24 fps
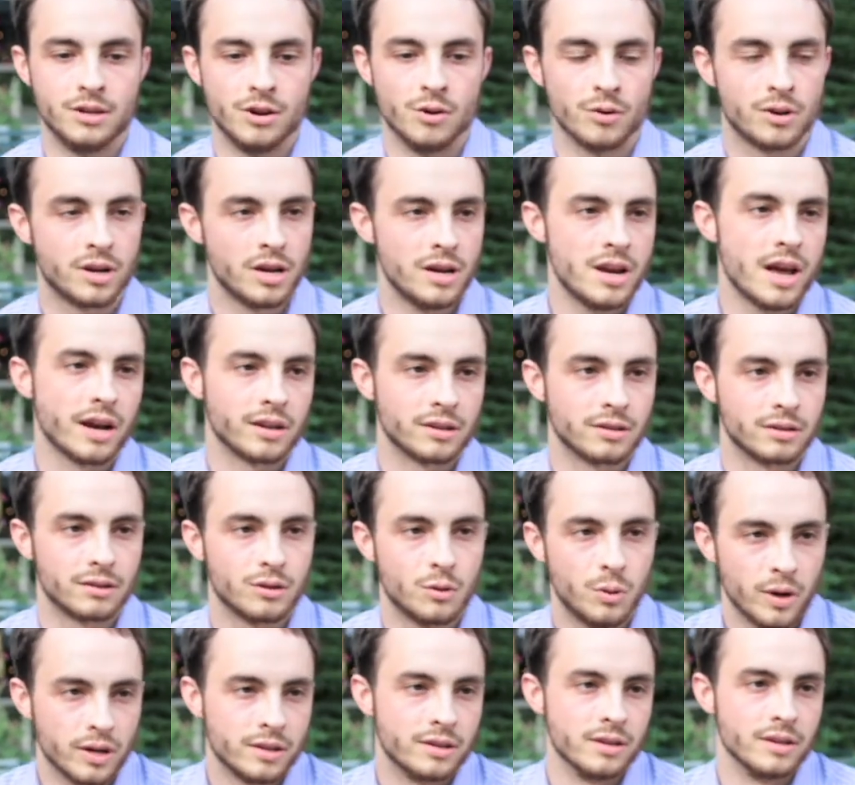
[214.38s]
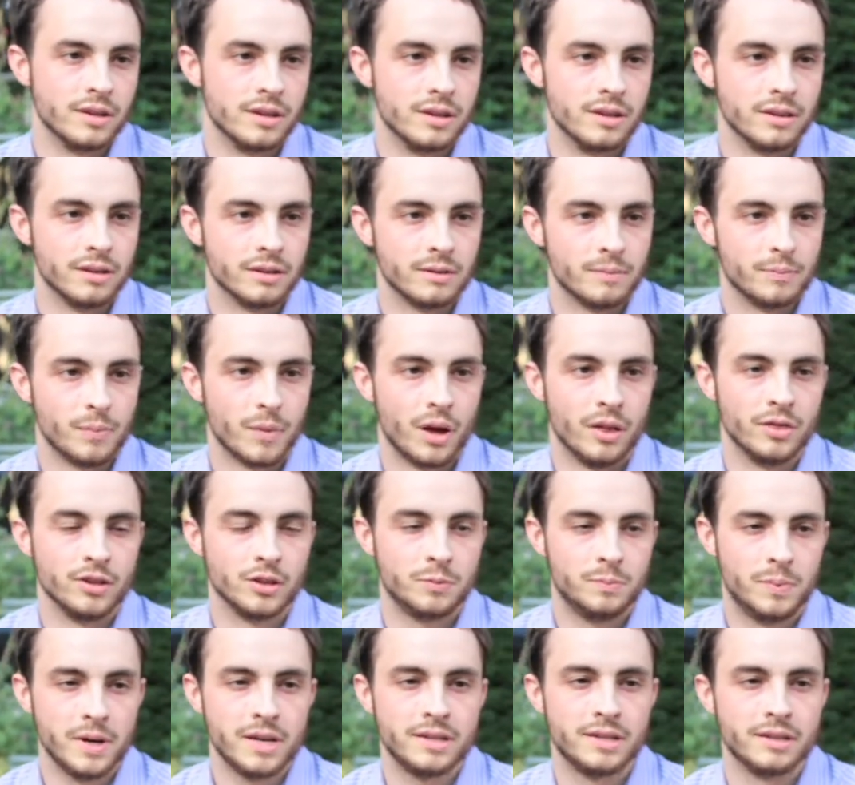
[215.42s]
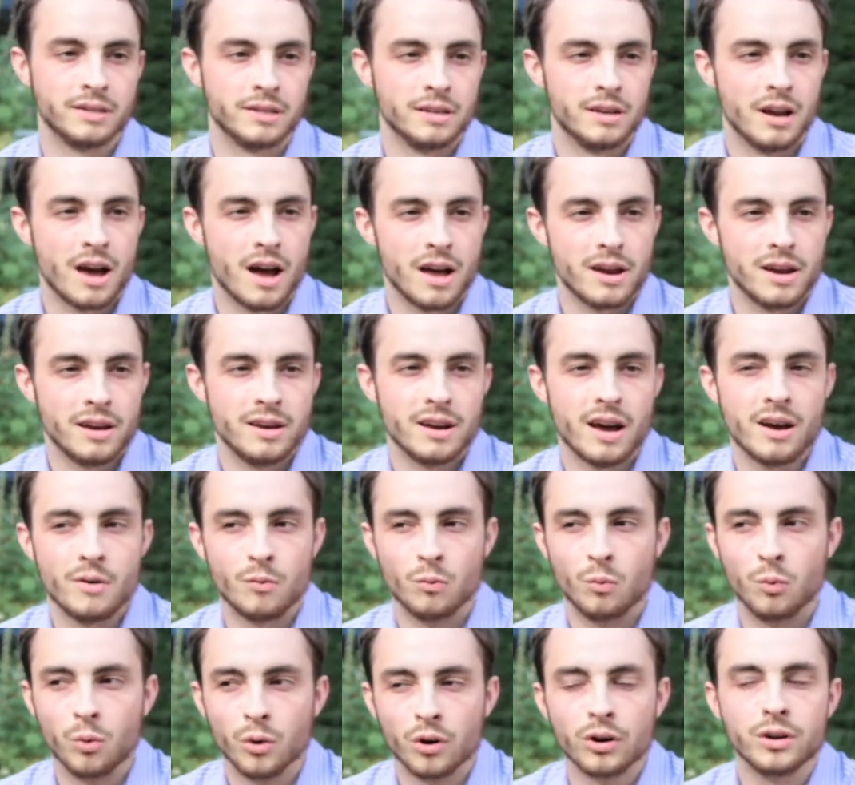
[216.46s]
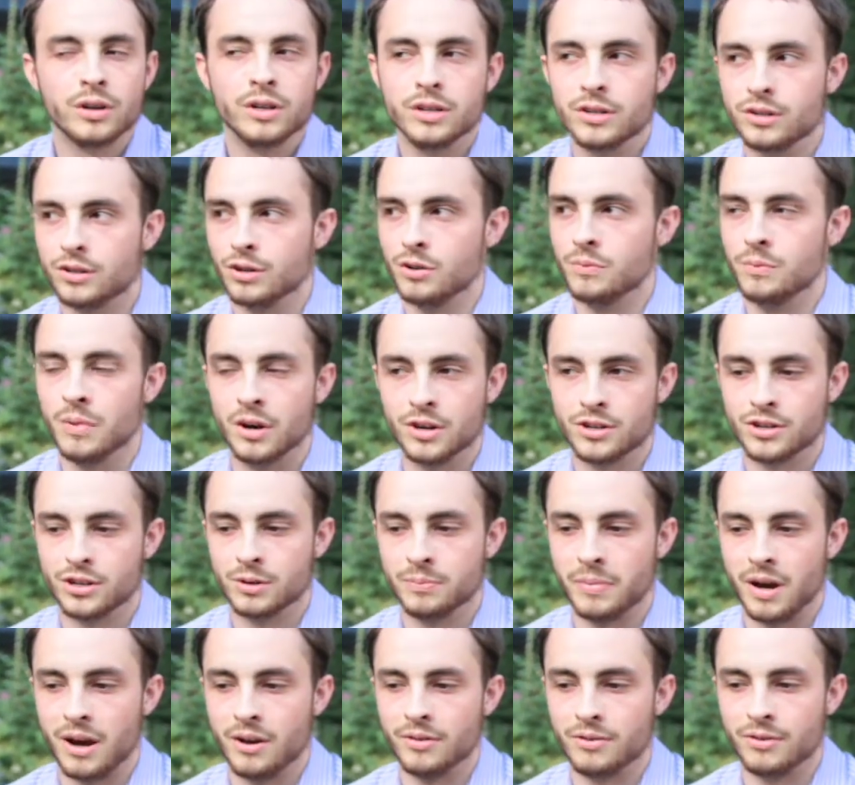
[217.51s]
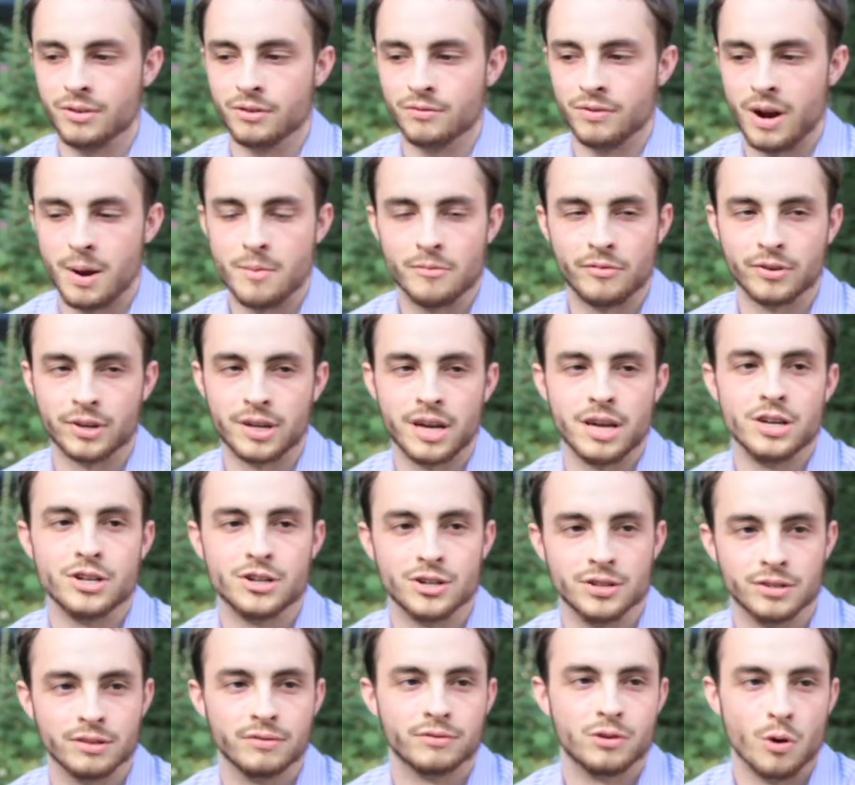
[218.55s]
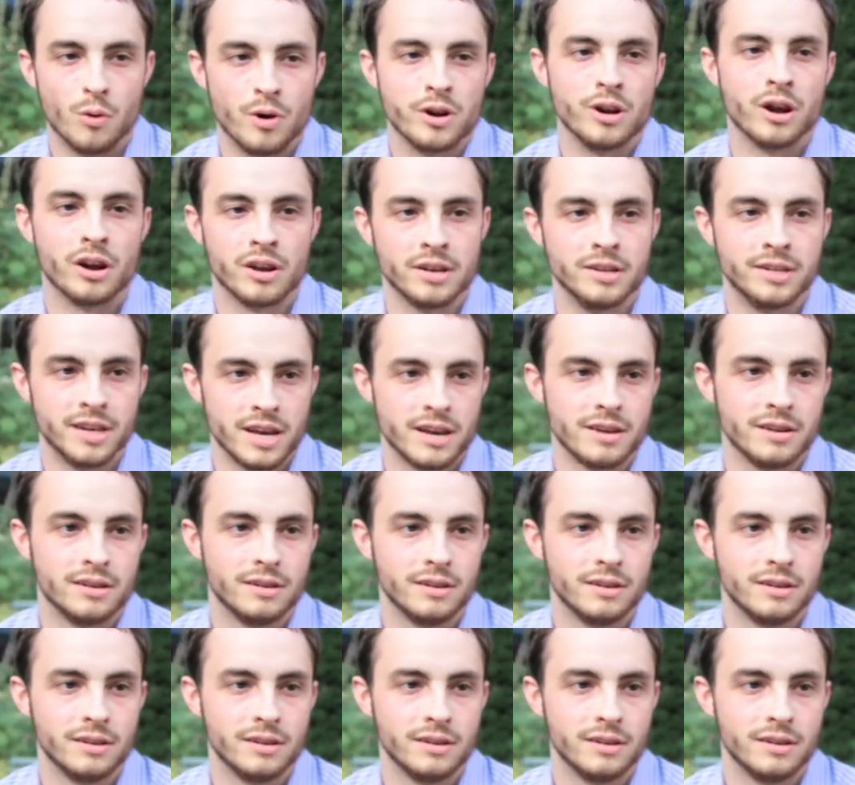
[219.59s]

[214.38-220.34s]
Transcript: connect quickly on this basis, and not worry so much about the ramifications of going on a date.